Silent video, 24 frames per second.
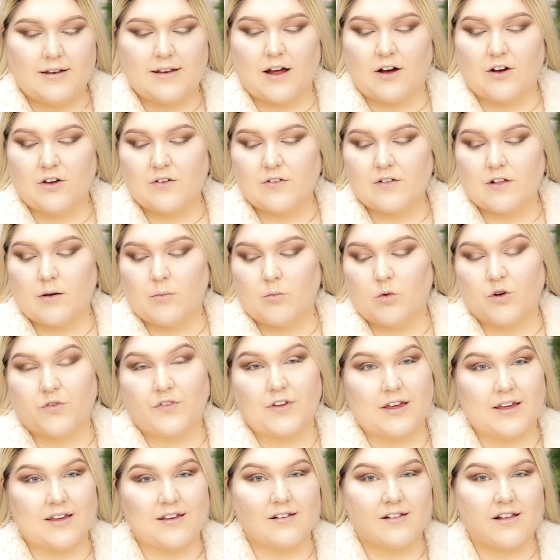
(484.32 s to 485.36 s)
Now using
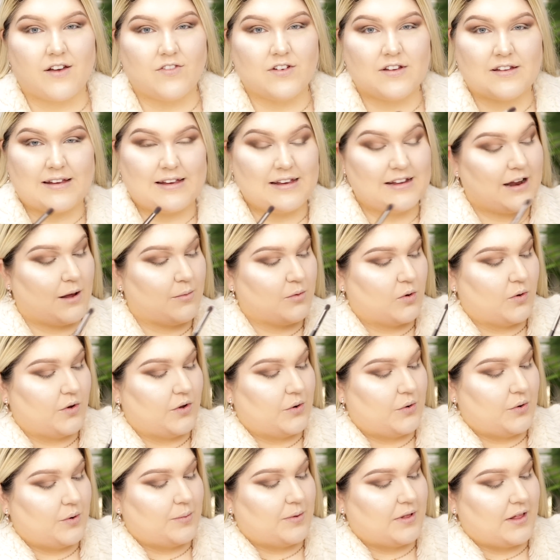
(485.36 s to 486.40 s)
Morphe E17, I'm going
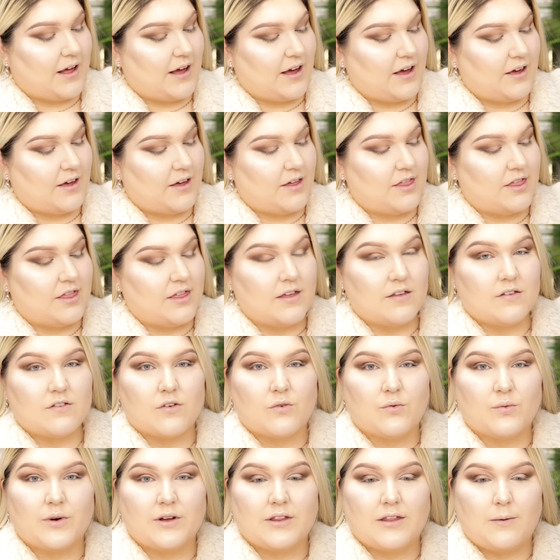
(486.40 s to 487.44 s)
to apply this
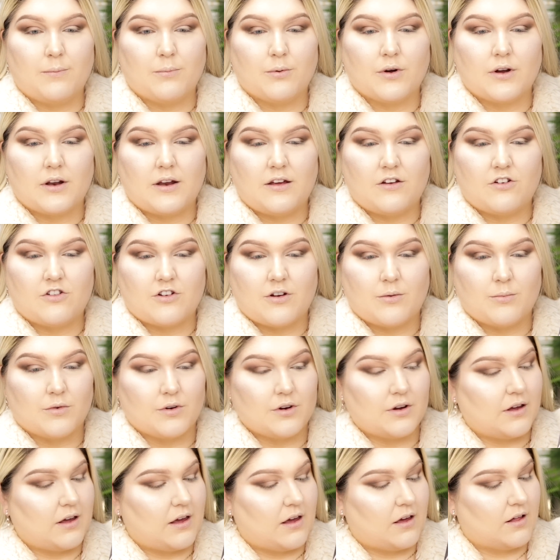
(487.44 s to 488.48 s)
really pretty
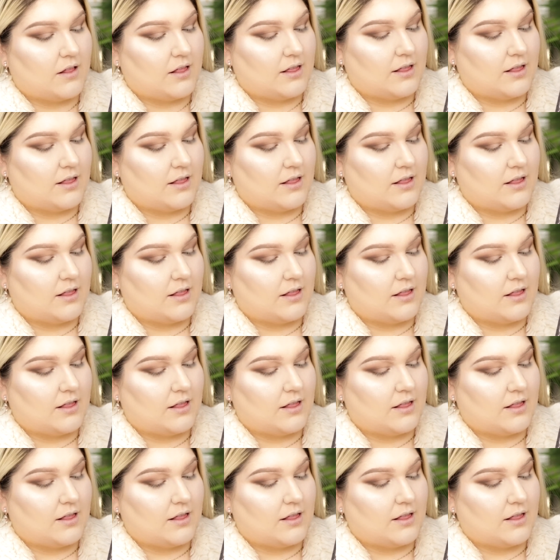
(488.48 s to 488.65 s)
shimmery